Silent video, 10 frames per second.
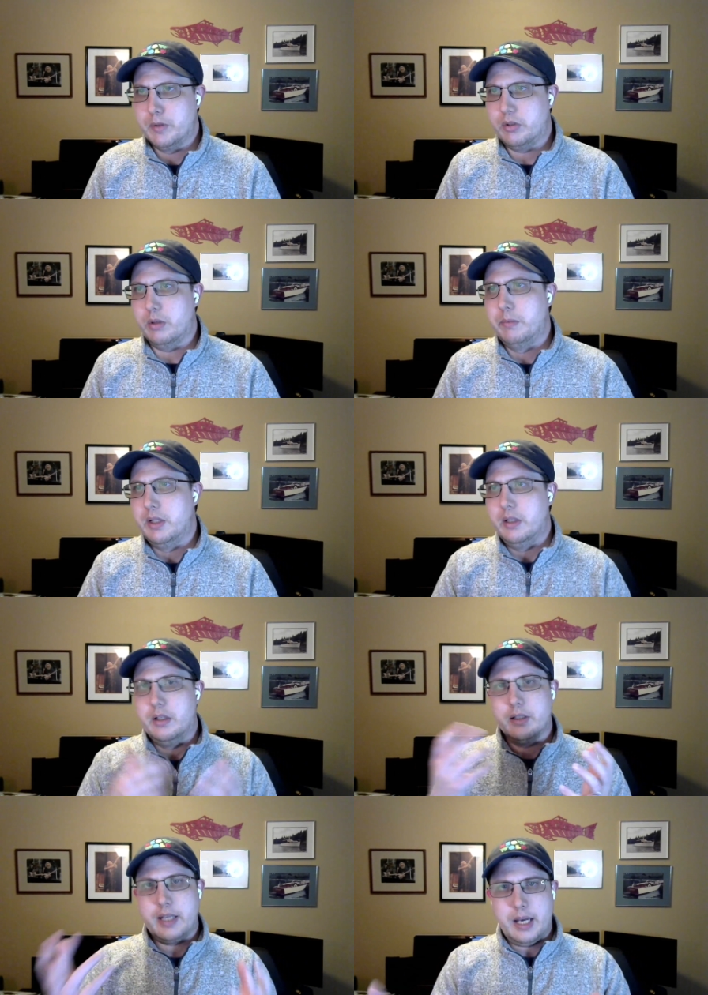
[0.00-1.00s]
So,
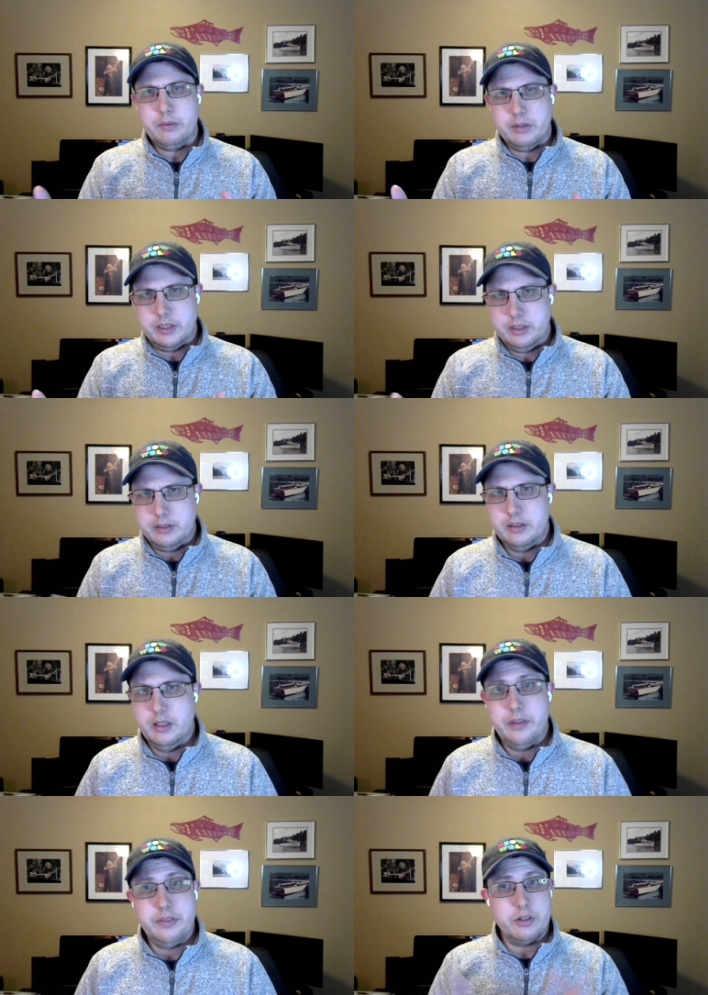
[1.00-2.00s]
Countly,
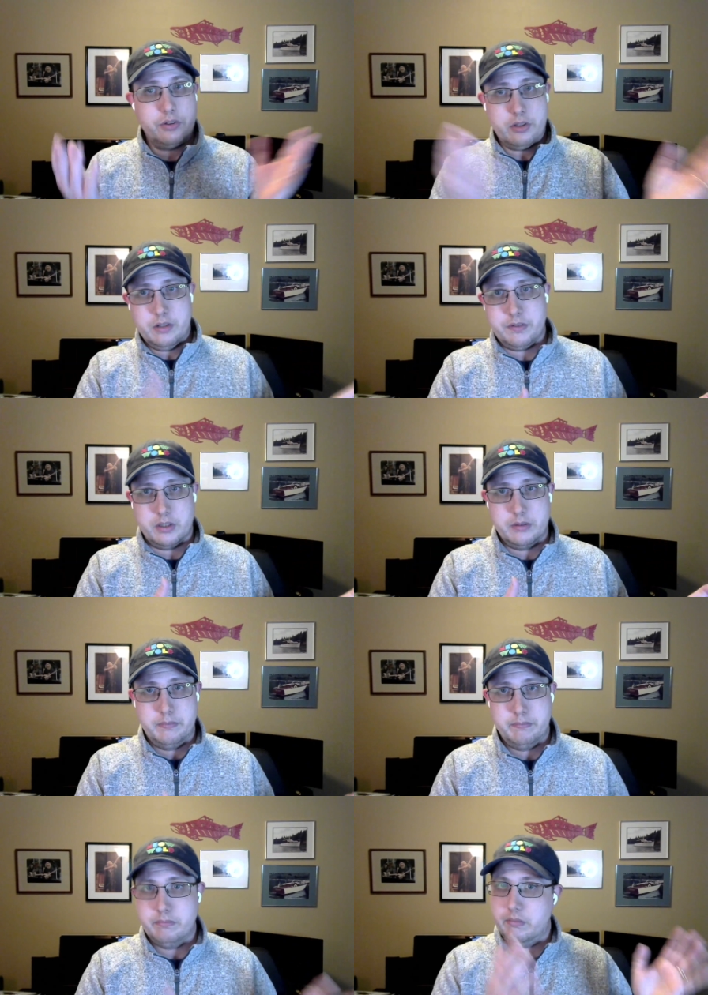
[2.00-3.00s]
their server
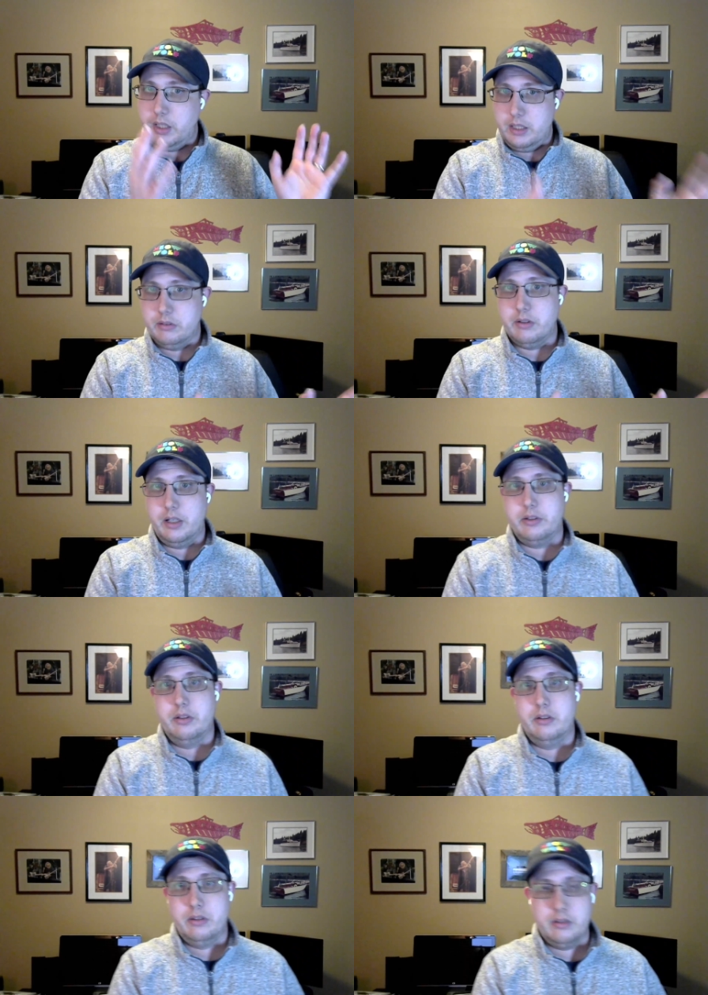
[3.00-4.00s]
is
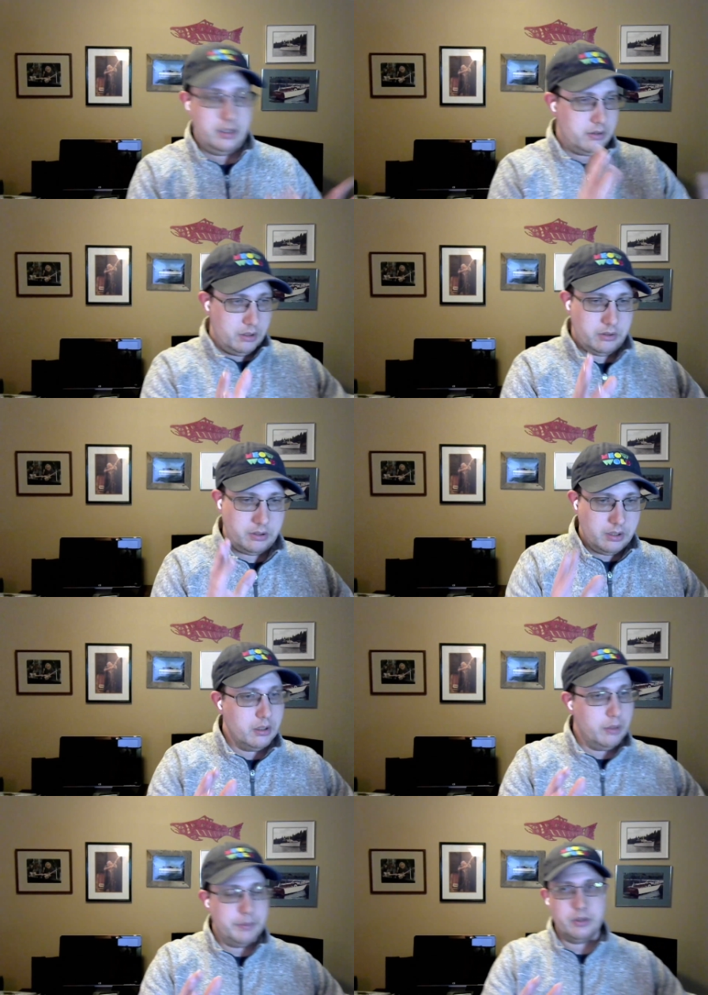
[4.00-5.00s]
licensed. It's it's
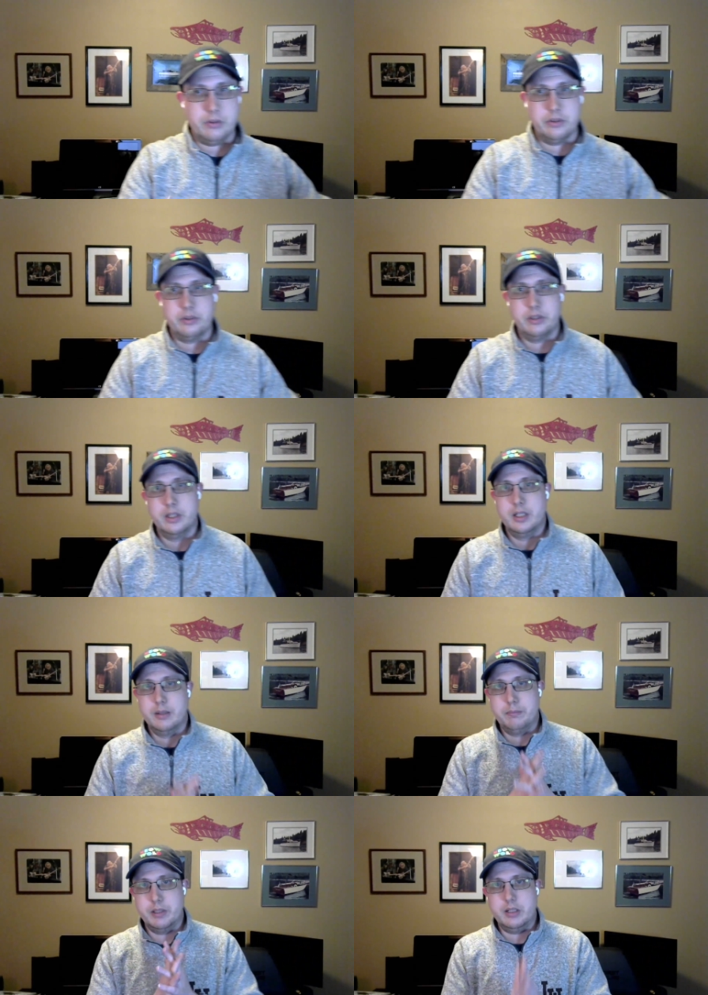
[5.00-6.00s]
still open source,
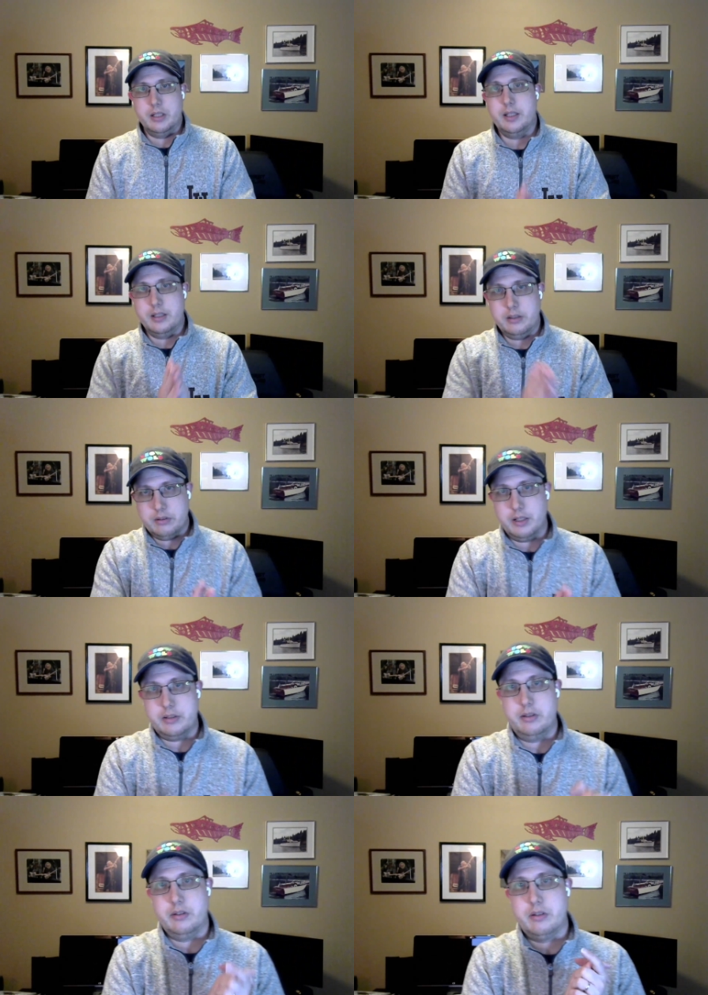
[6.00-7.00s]
but it, it is
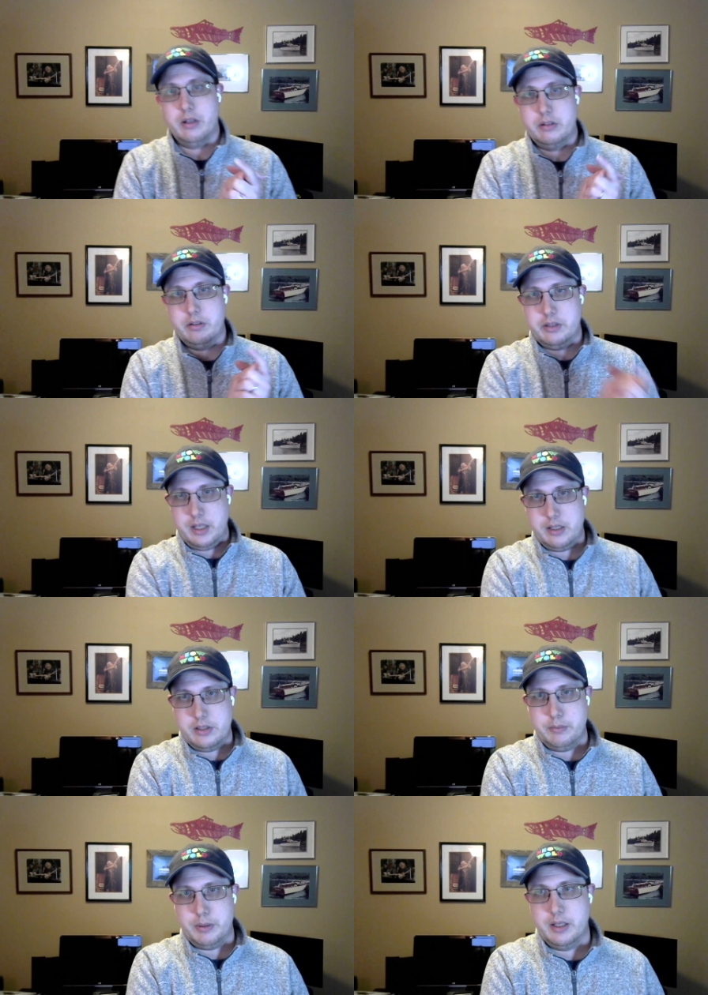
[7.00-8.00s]
licensed under the
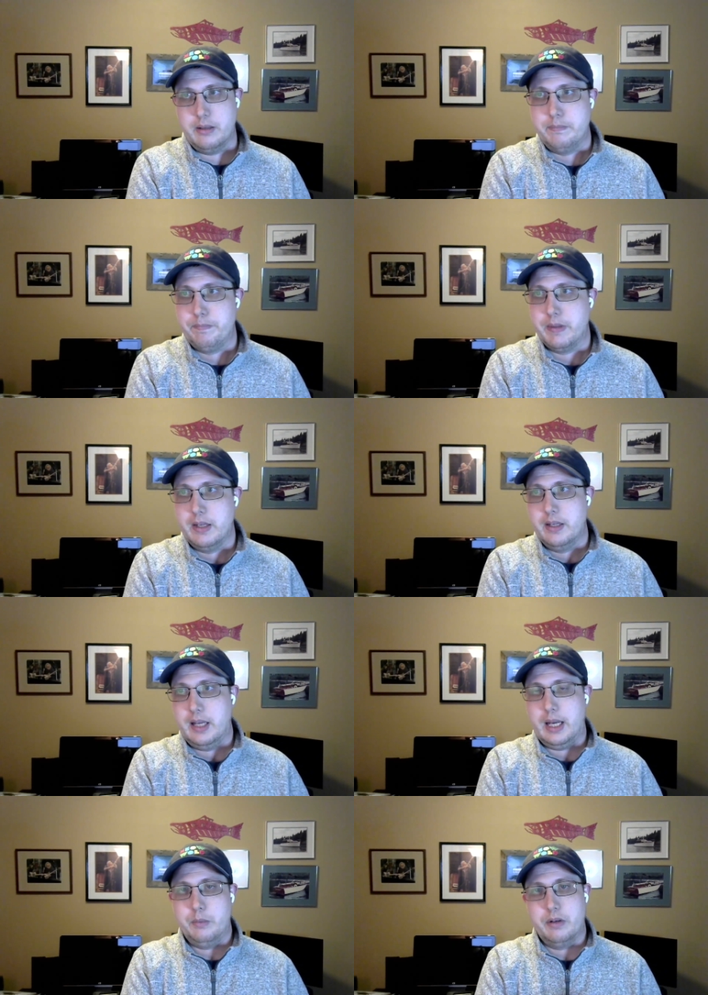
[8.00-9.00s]
AGPL.
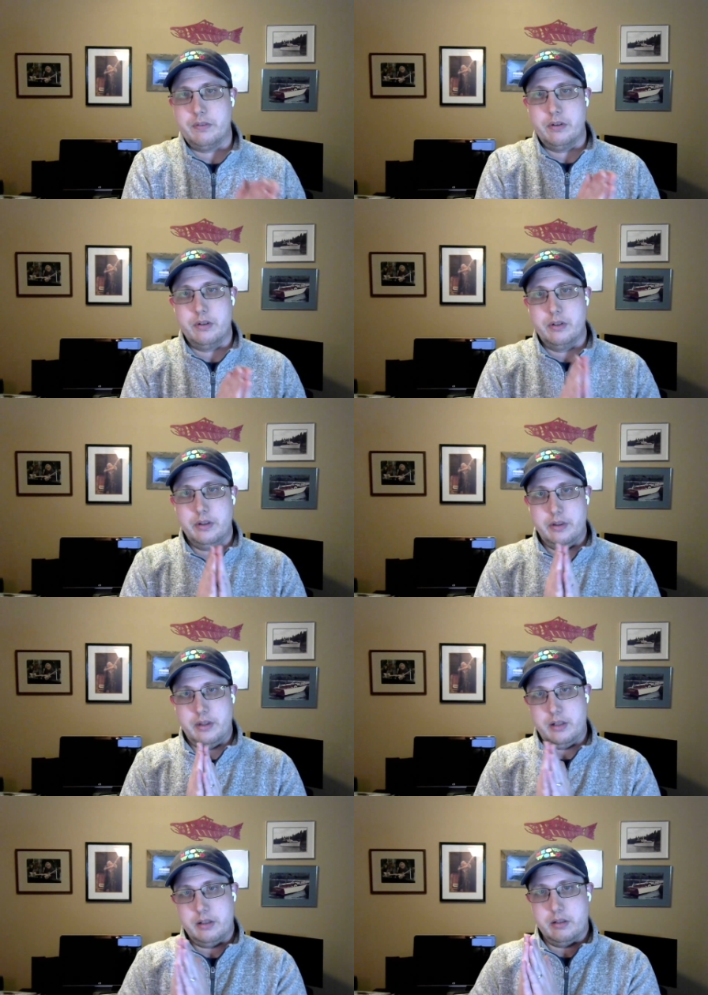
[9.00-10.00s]
However,
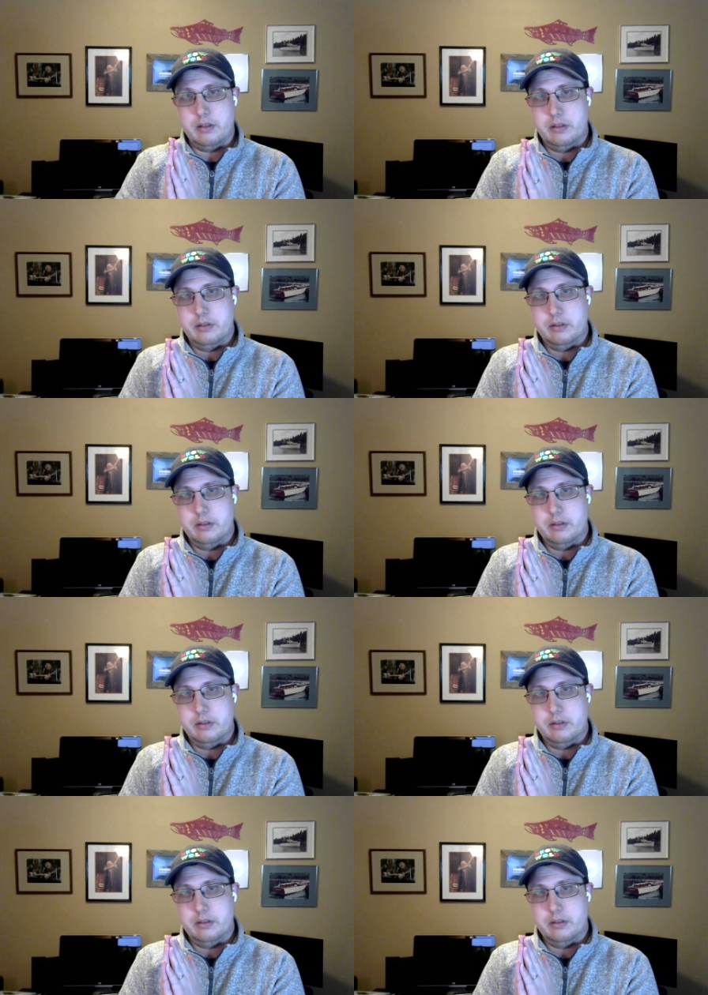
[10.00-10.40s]
their